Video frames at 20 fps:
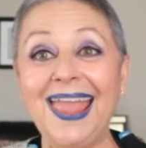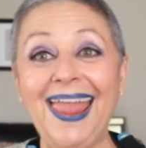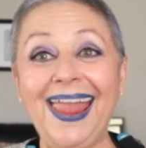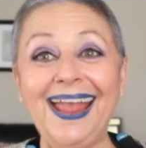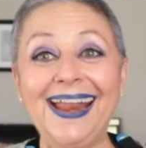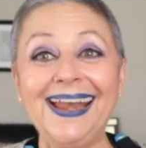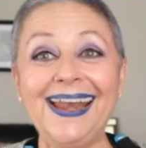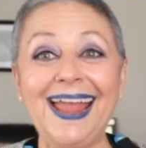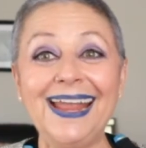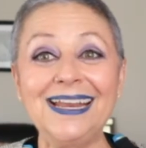
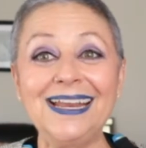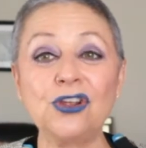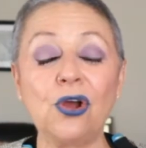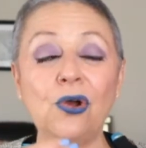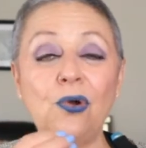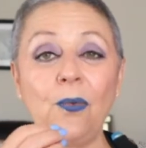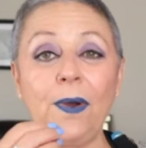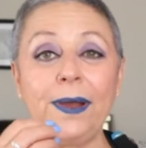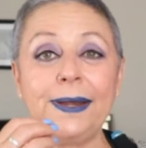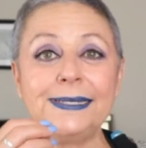And I
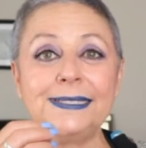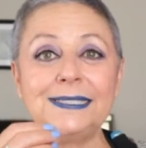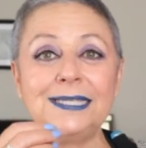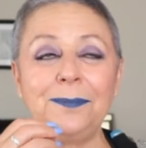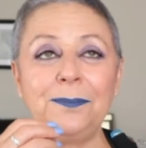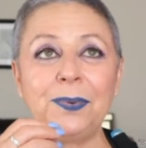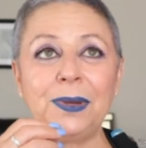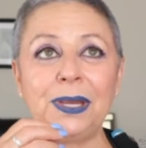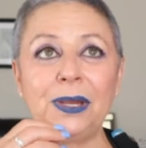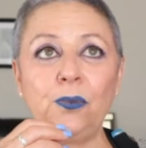don't want it to
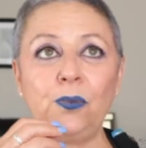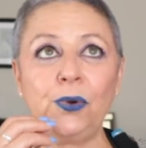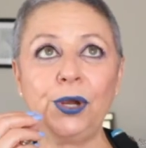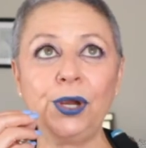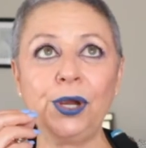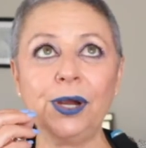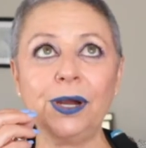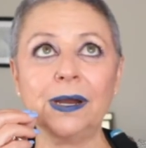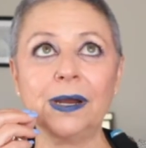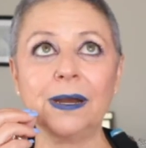be
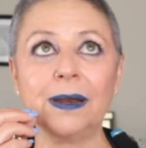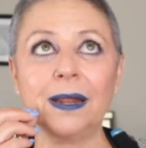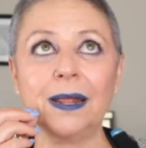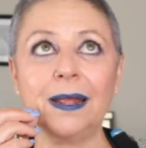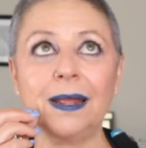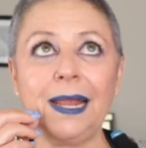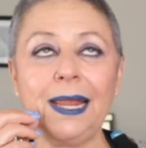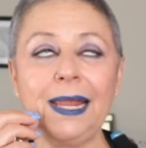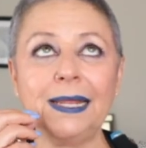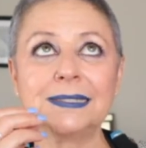where
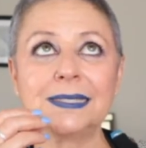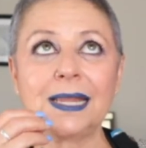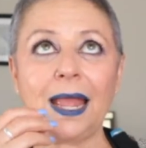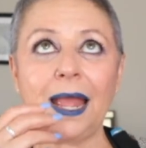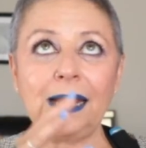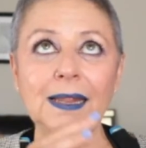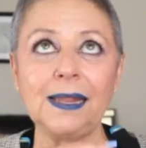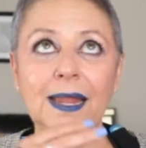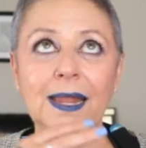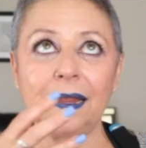it's
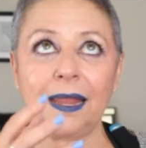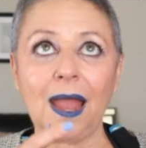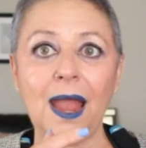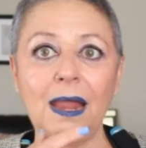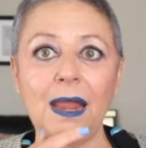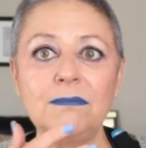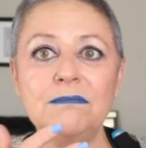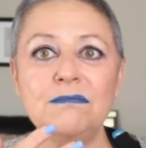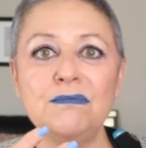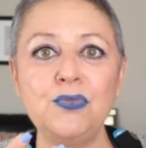kind of like
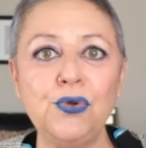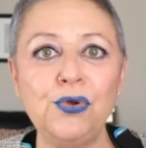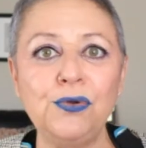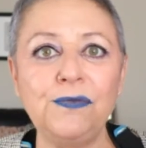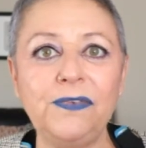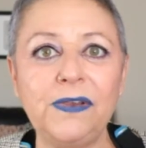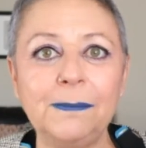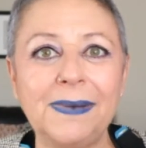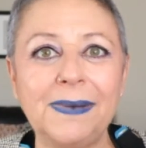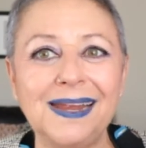I'm
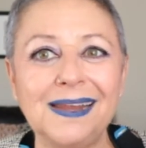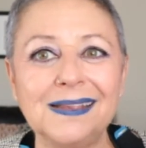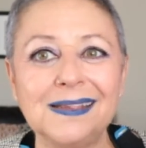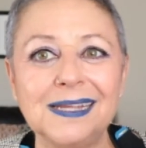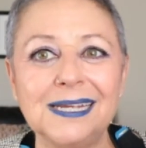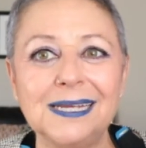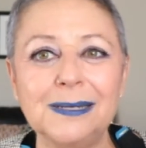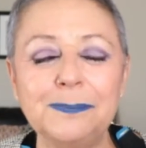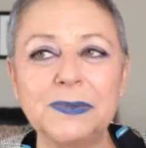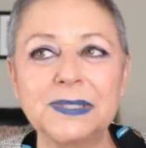moving my
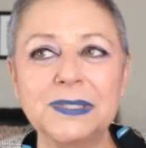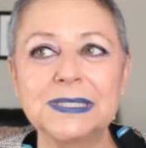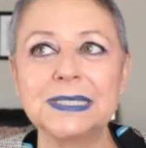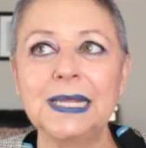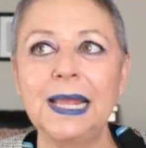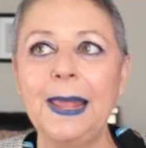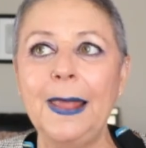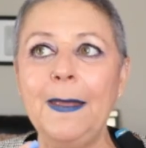lips,